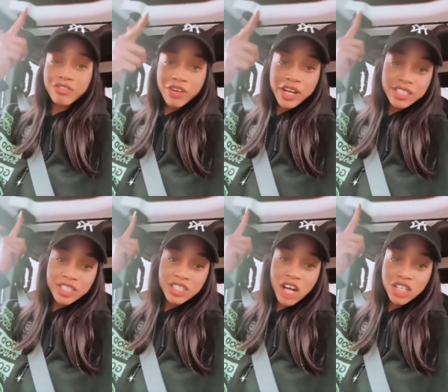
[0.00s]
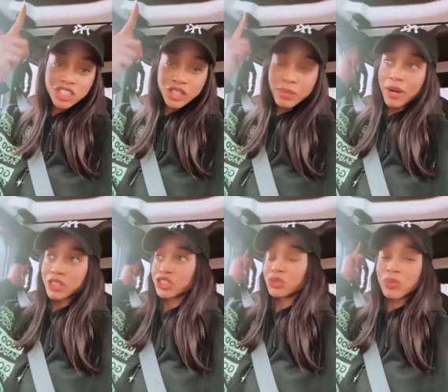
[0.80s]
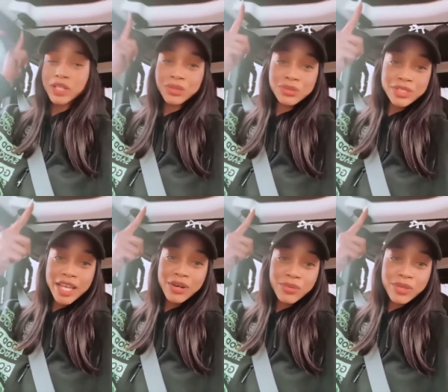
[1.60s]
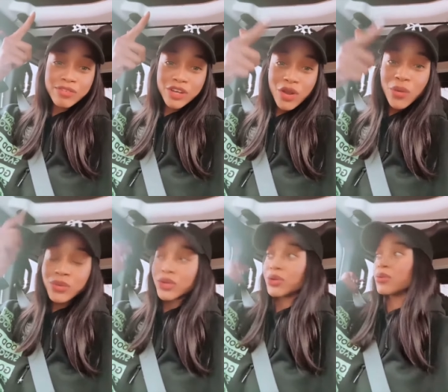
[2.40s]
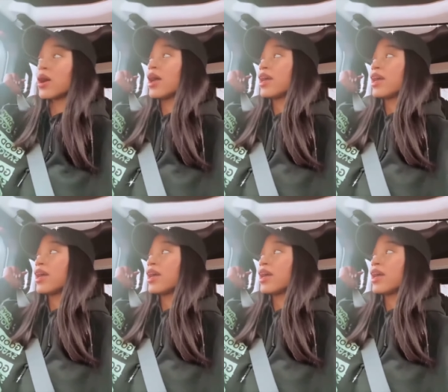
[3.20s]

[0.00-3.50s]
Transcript: friends and talk shit about you and they don't even know you.